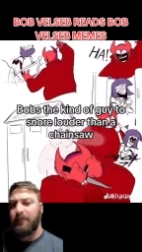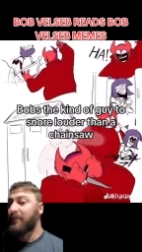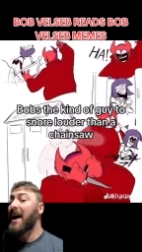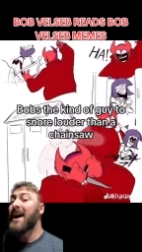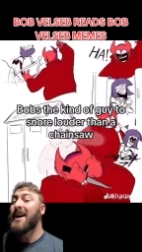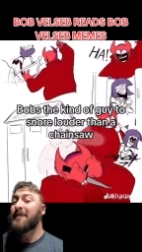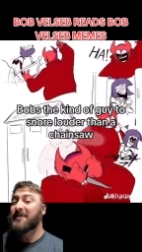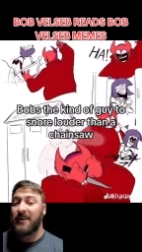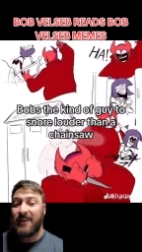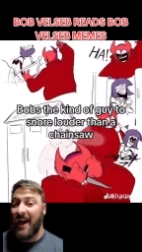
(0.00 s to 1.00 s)
Bob's
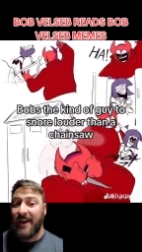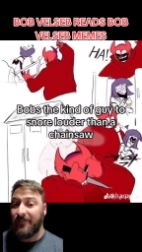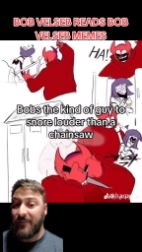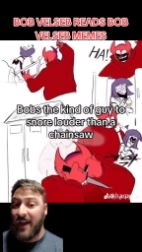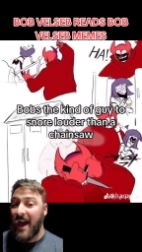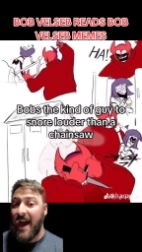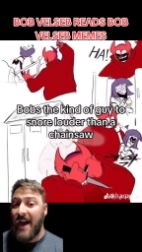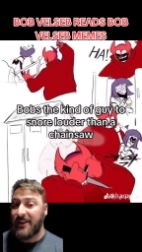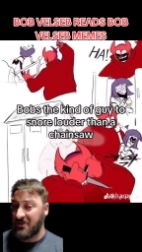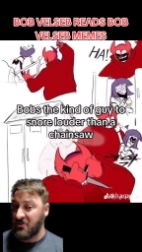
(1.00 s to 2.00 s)
the kind of
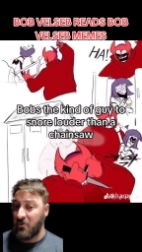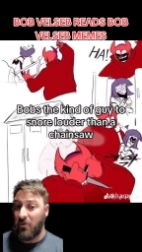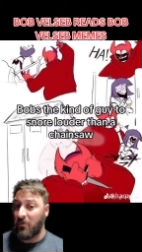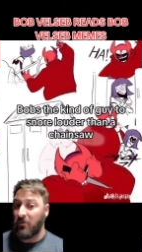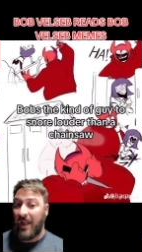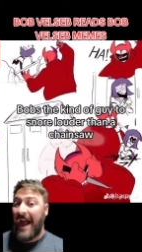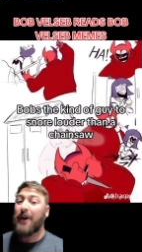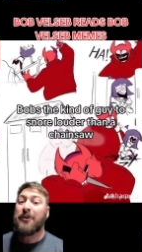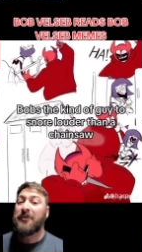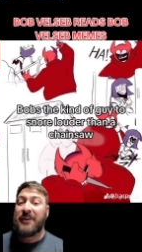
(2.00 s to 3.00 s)
guy to snore
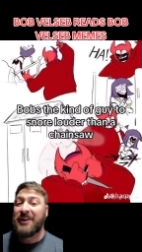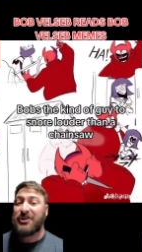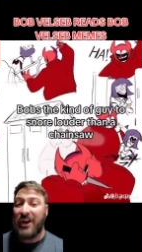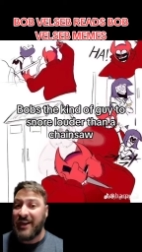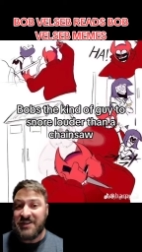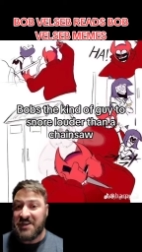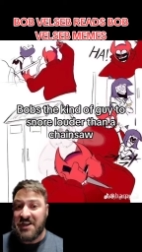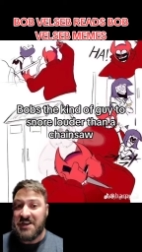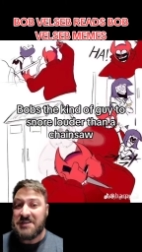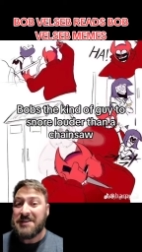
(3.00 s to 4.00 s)
louder than a
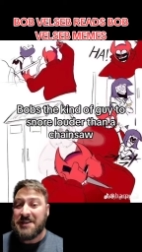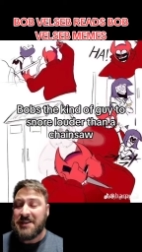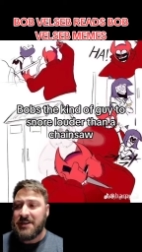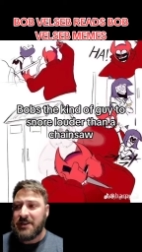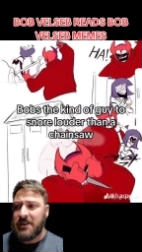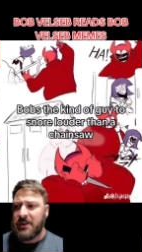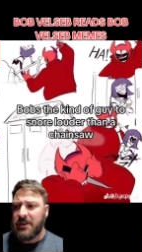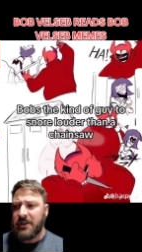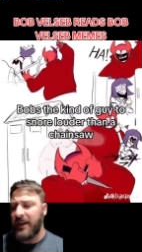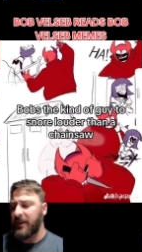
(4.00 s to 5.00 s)
chainsaw.
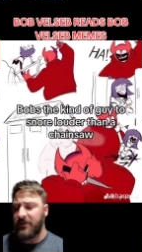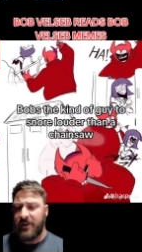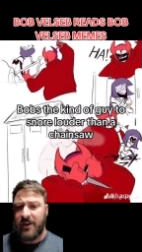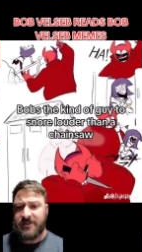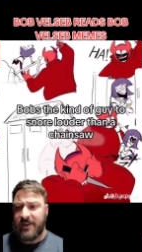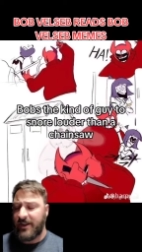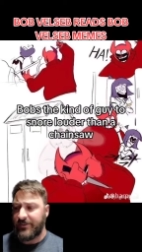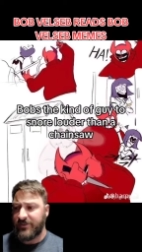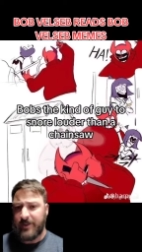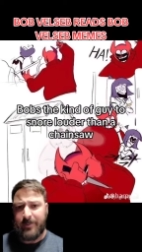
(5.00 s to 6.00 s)
Yeah, the doc said I
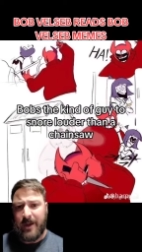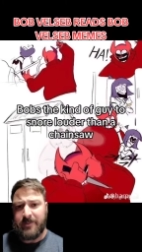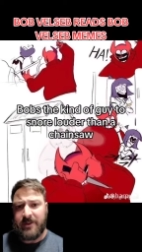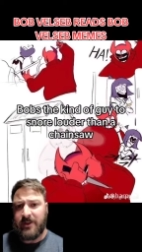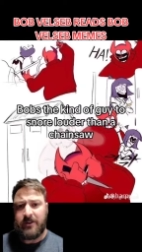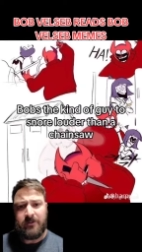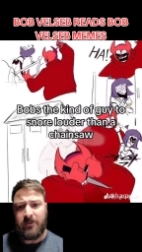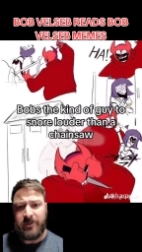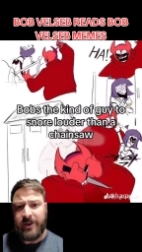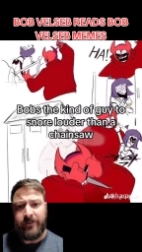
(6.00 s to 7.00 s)
have sleep apnea
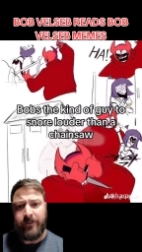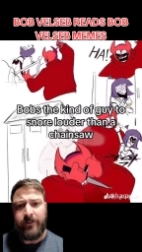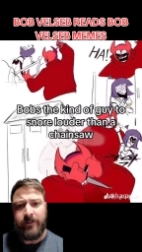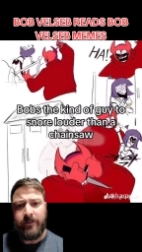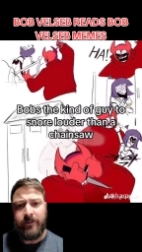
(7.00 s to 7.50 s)
or whatever.